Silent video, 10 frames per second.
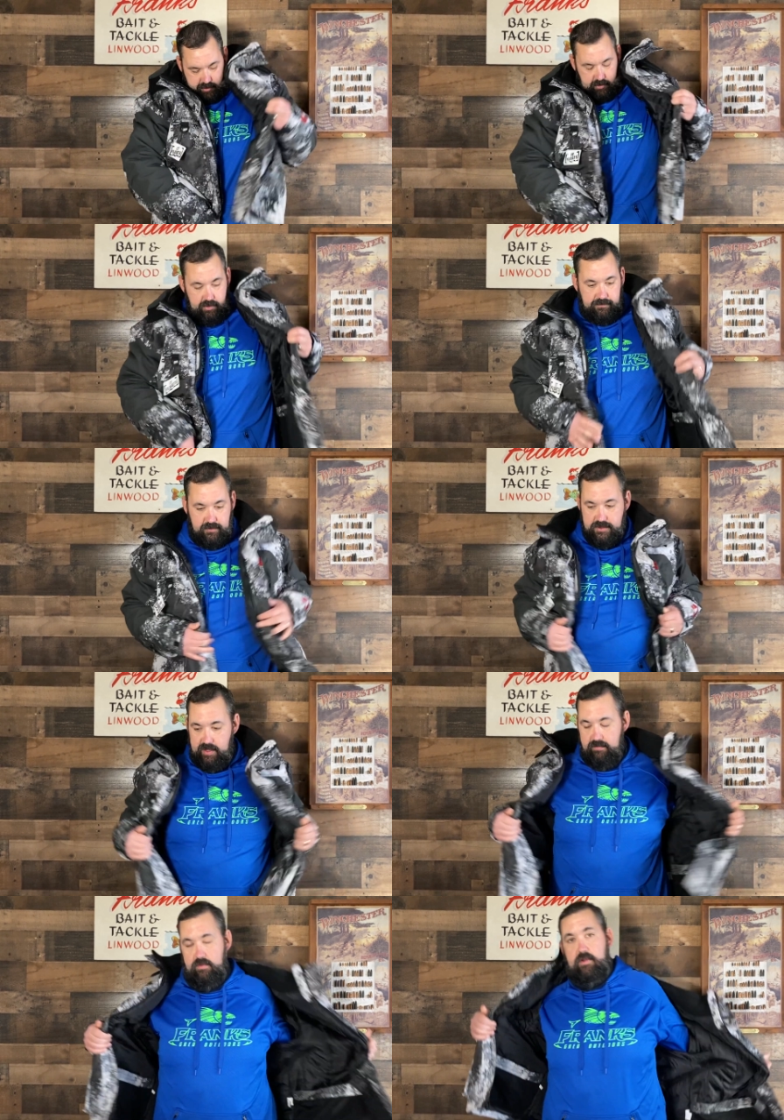good for
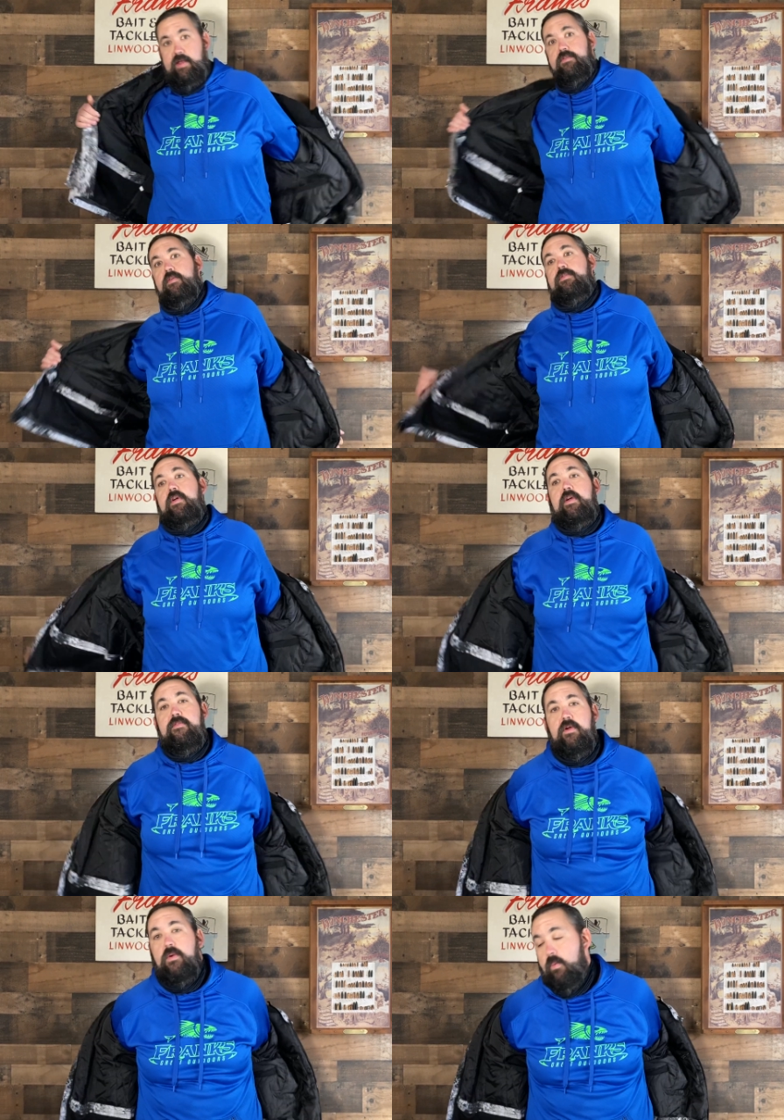saving your life, they're very,
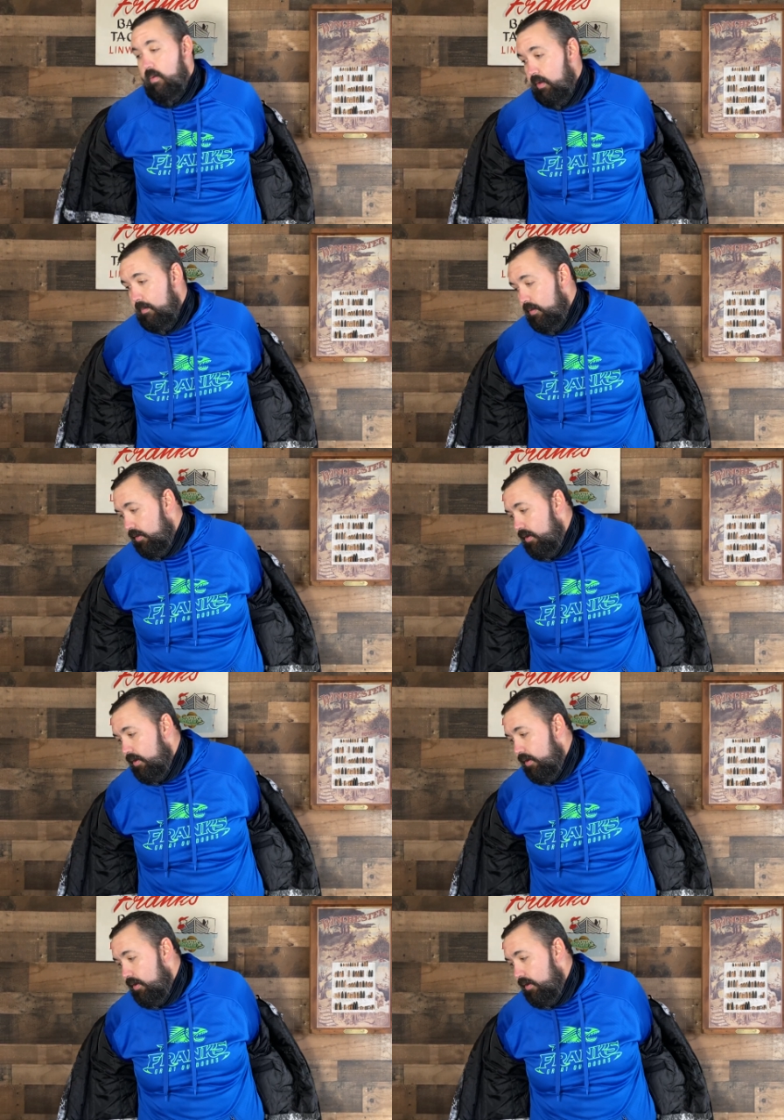very warm.